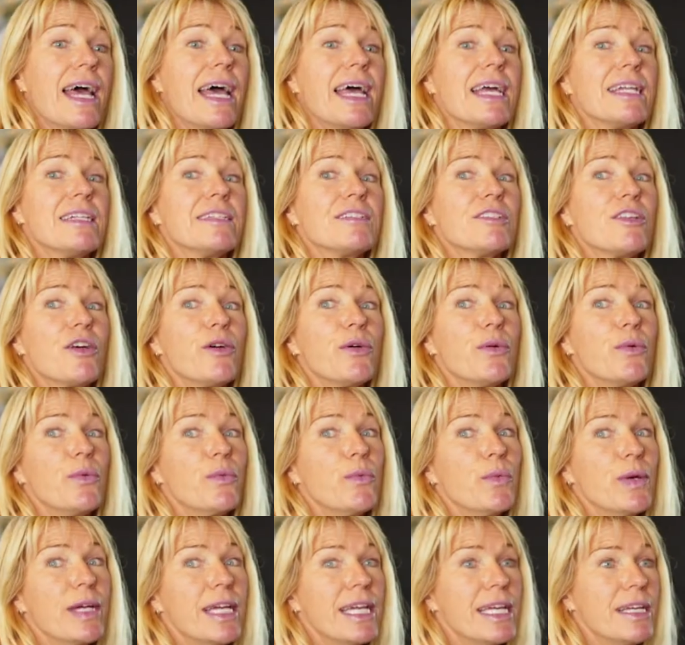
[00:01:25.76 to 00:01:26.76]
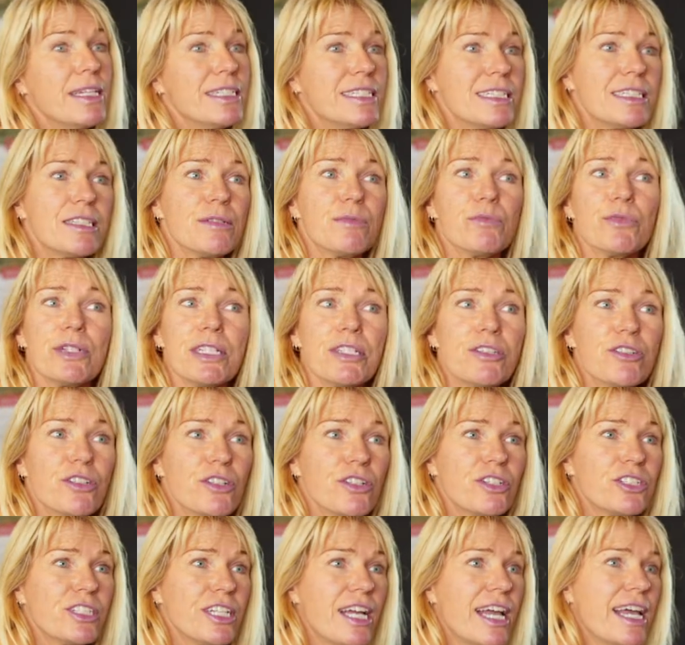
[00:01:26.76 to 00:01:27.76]
And so we did some
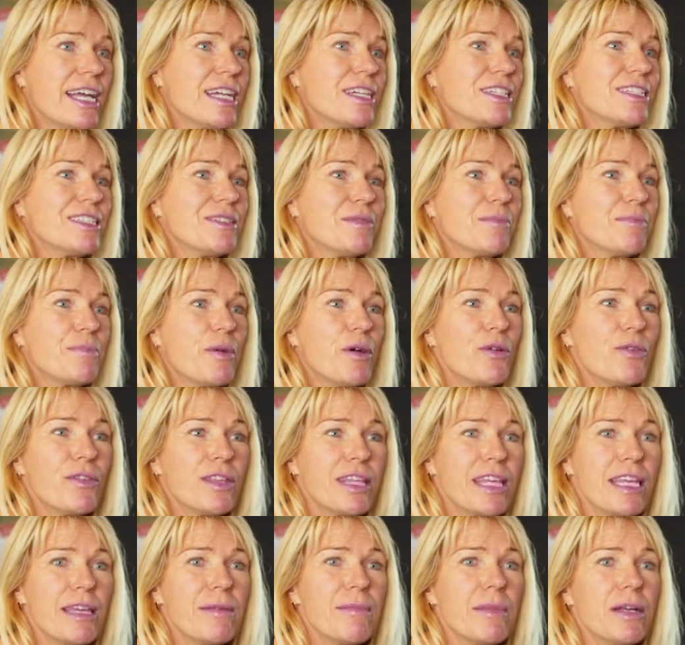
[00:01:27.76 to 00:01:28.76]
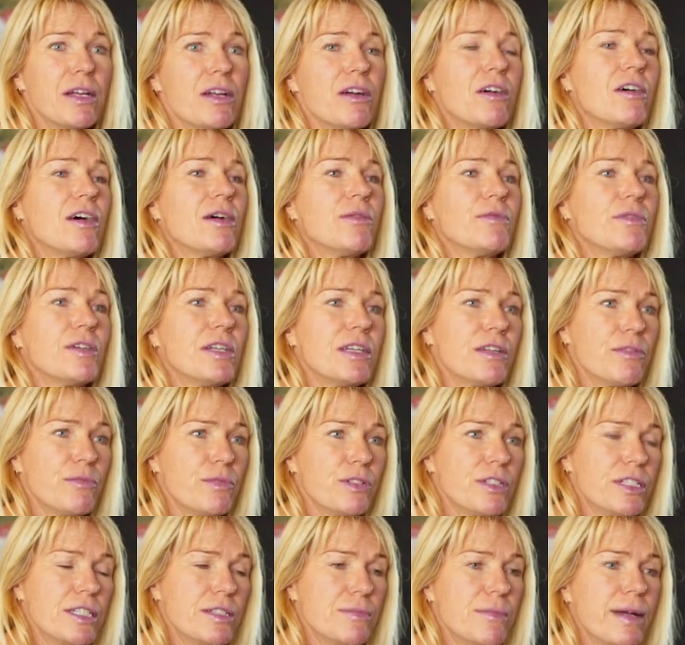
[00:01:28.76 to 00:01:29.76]
research, and both Kim and I,
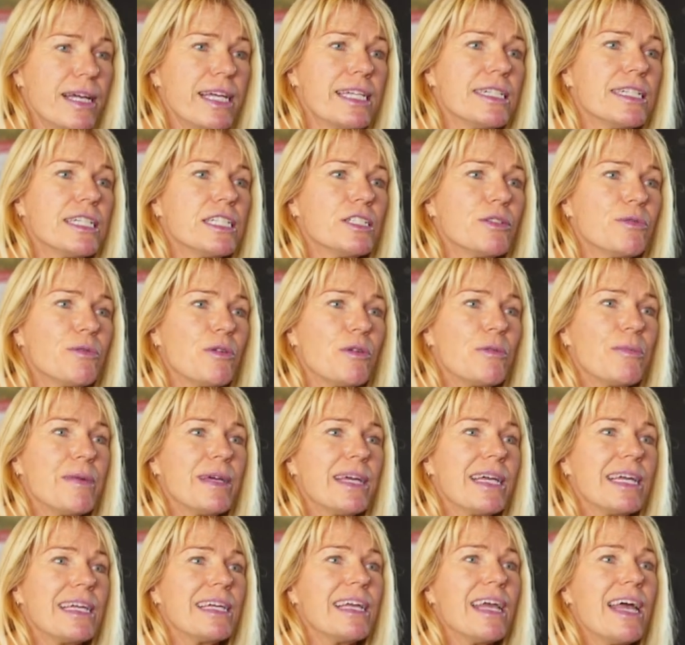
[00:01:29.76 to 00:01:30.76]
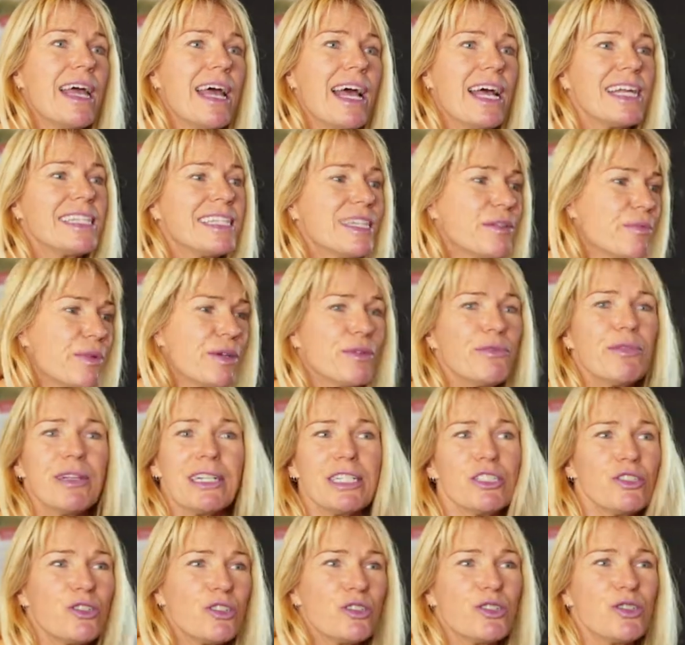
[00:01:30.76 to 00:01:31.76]
which is my head teacher wellbeing, had said we
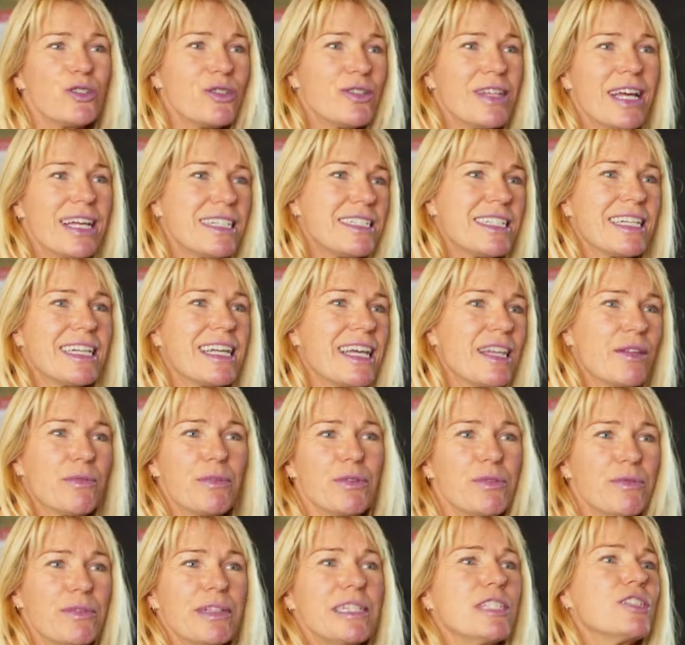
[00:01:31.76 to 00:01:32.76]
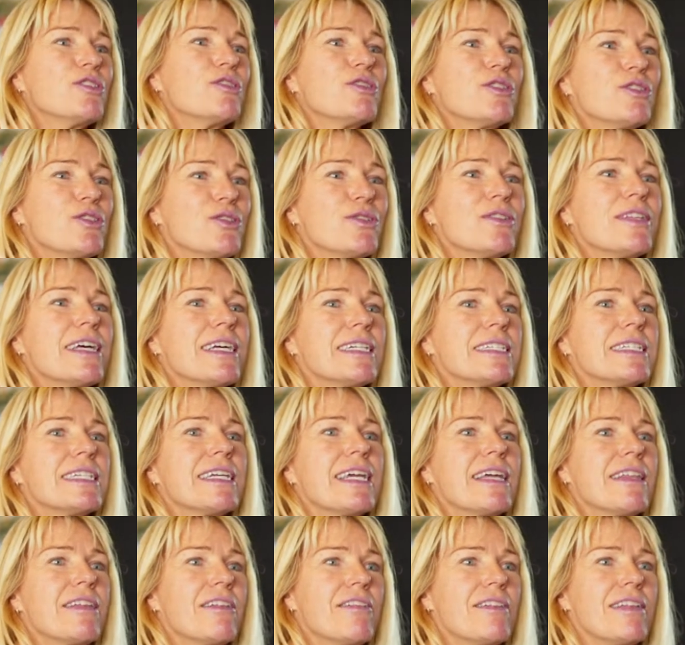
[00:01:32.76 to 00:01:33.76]
really should do that together, we really should do that
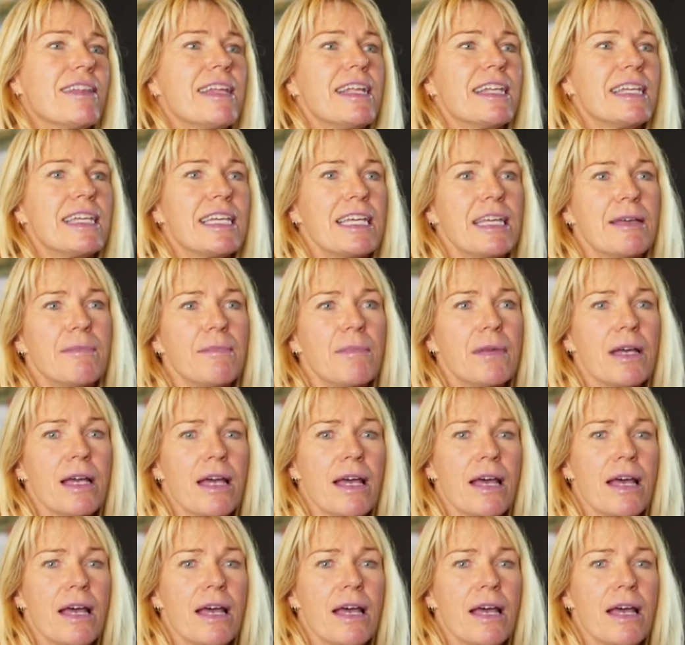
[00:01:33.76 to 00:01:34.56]
together. And then Kim